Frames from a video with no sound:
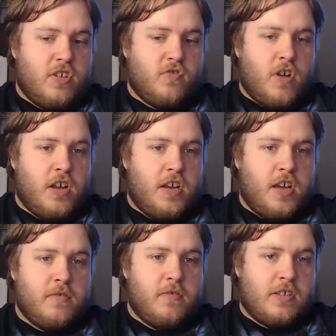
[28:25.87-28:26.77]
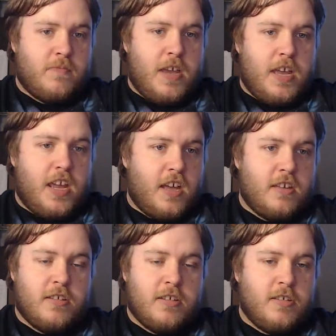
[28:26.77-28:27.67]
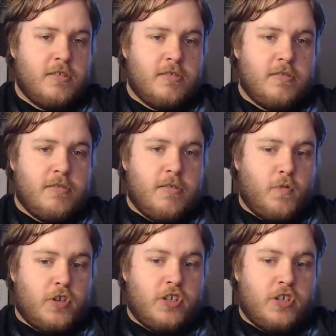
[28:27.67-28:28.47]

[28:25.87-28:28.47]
Ronda at WrestleMania, which